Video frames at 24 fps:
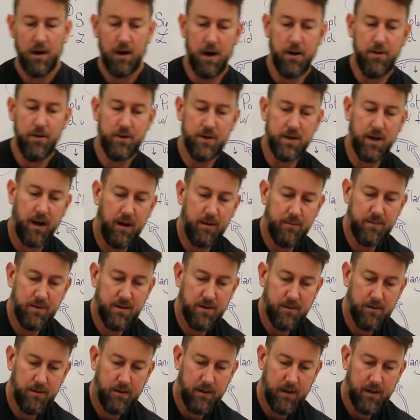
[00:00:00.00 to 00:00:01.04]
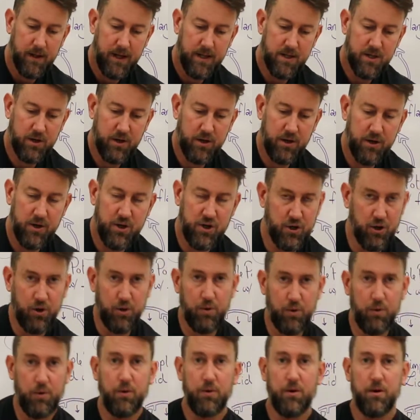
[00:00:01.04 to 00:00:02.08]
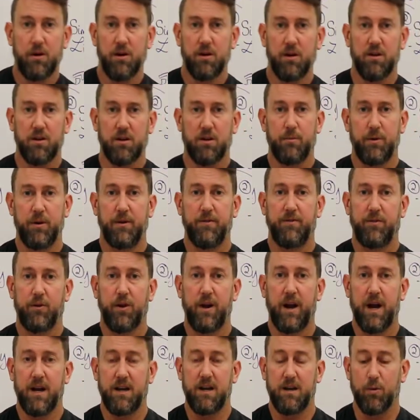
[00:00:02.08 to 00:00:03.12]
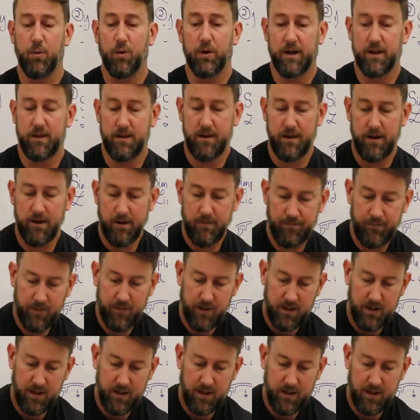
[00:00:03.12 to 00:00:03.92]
Other times, it's good to show a little bit of your handiwork in there,